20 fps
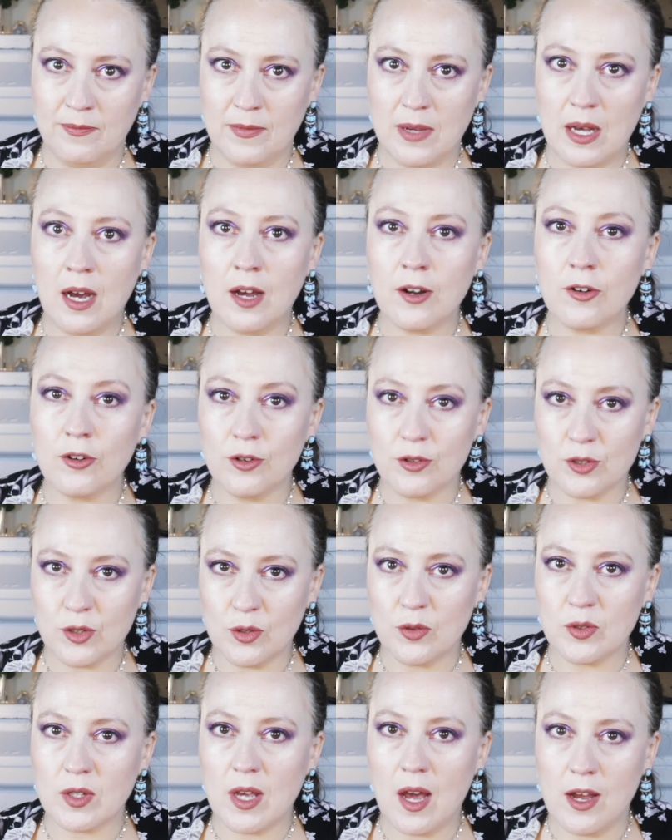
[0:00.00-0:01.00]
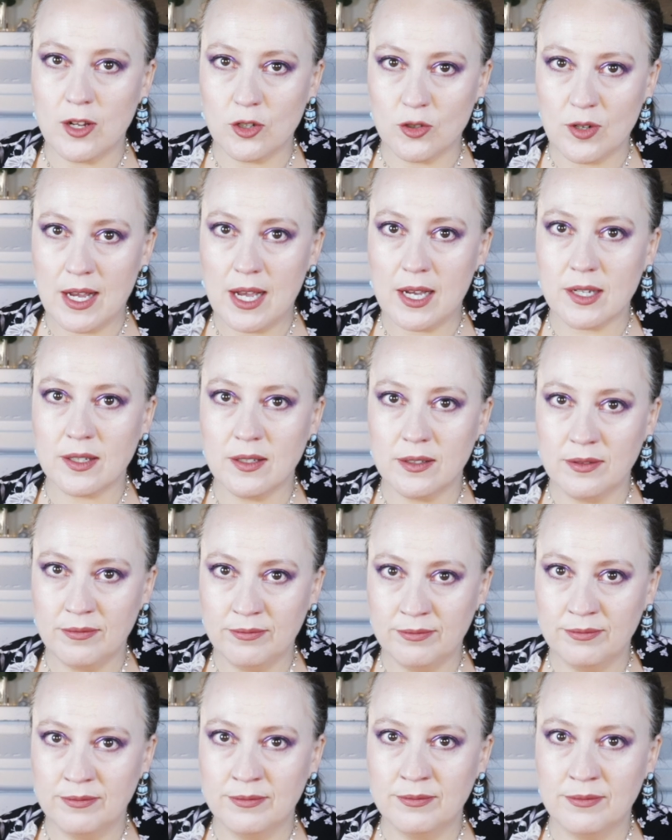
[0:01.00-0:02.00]
Honor your soul's contract.
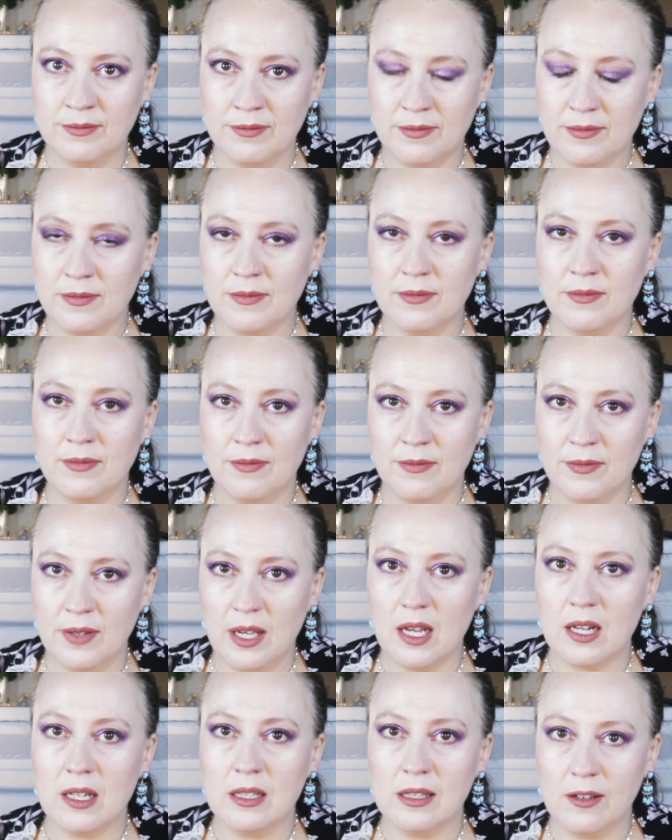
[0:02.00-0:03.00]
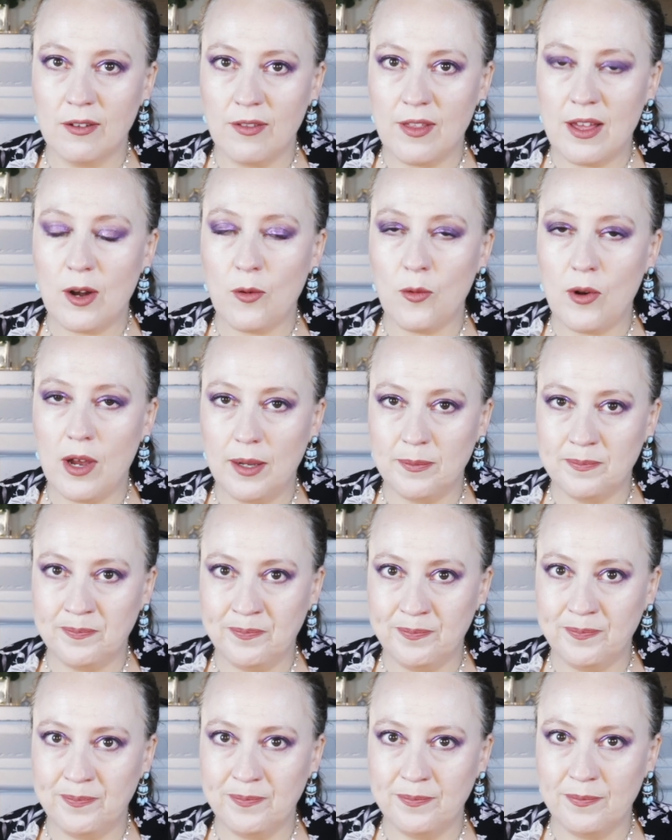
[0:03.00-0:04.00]
Clear that away.
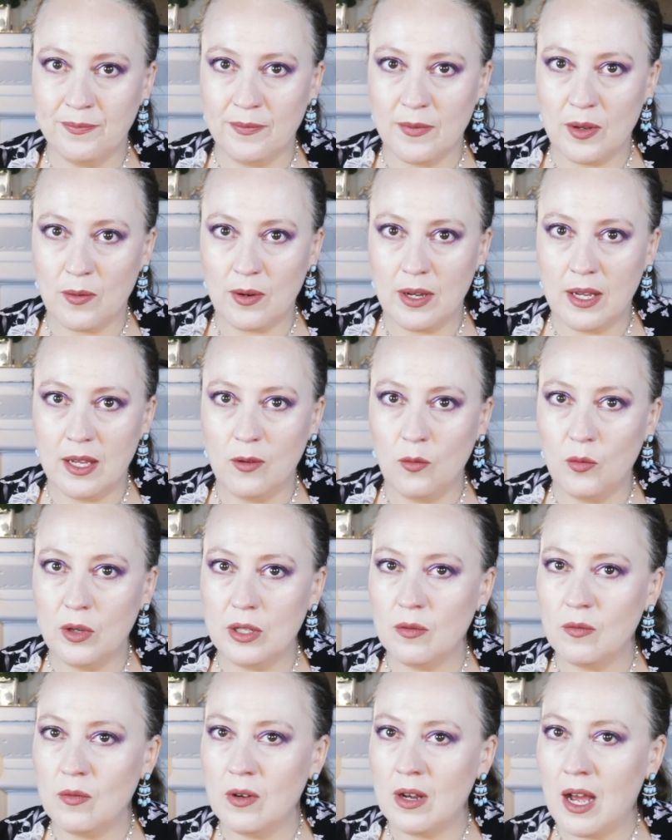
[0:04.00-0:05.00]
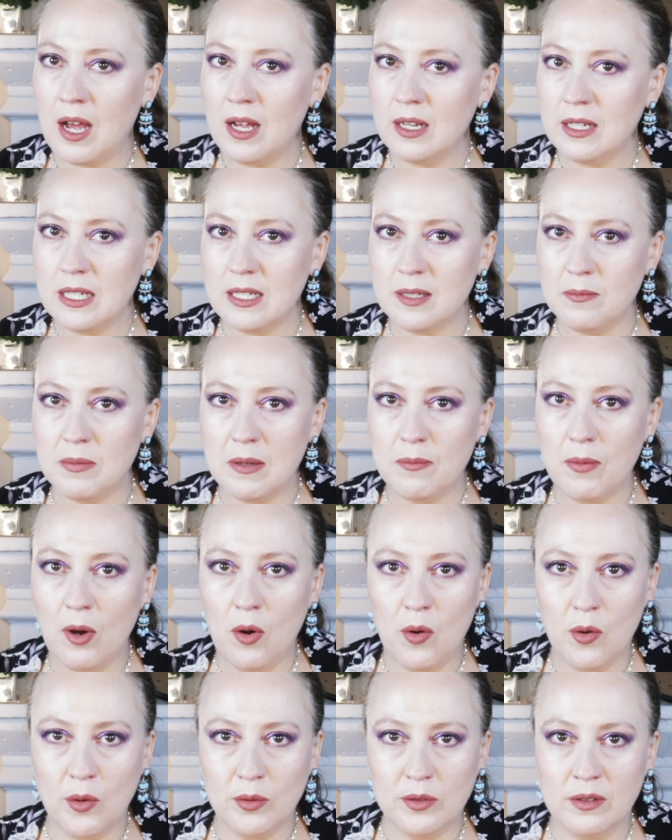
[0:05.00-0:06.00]
All right? We do not need to be
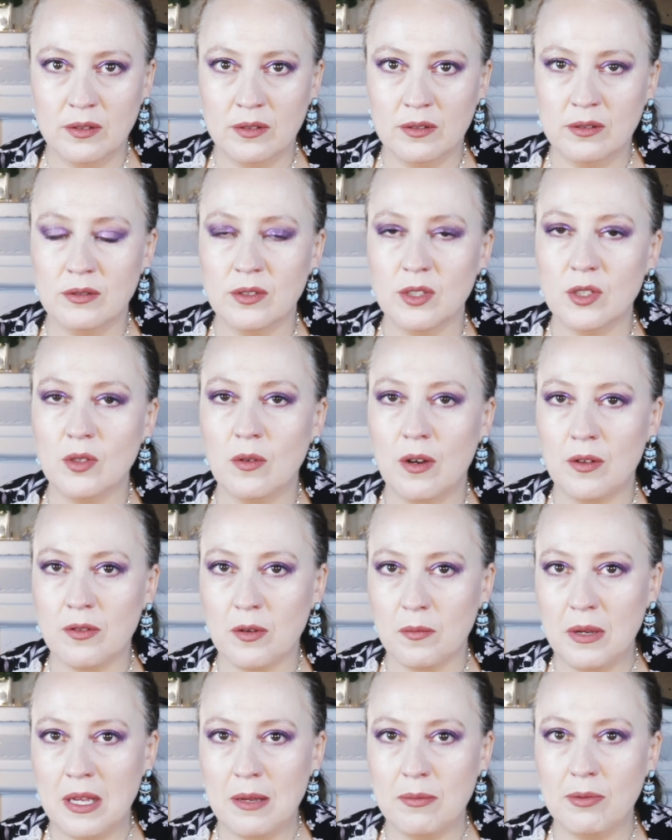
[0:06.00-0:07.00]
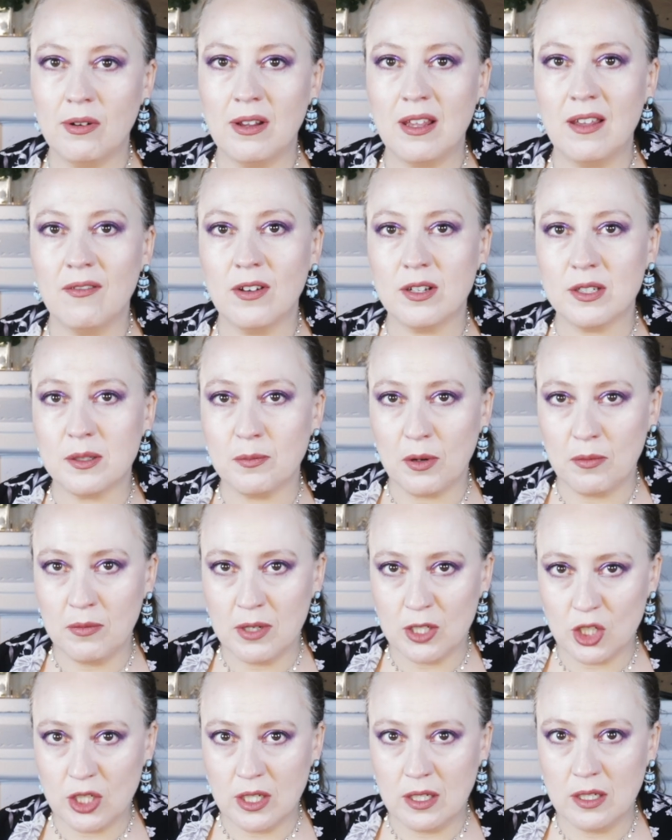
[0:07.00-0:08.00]
beholden to other people to give us
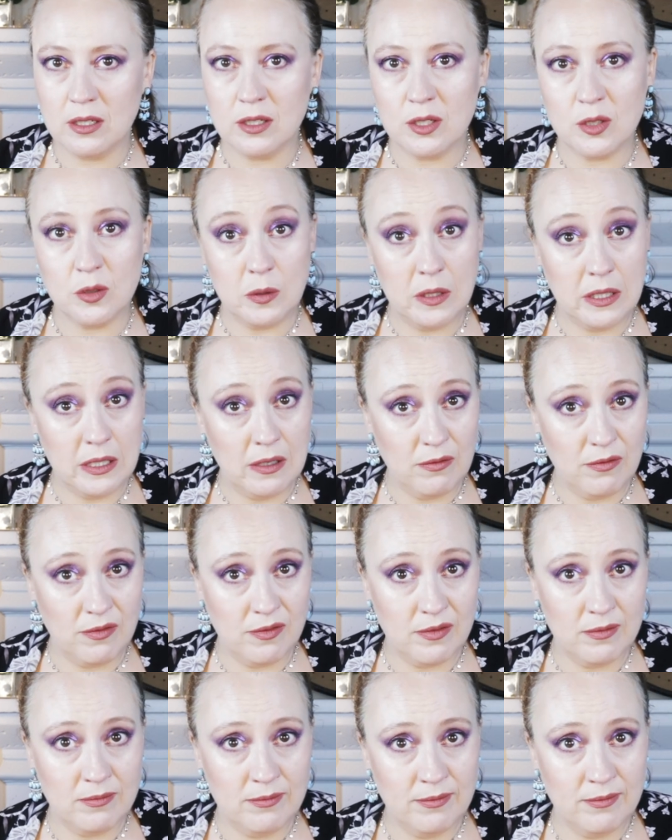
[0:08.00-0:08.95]
permission to live.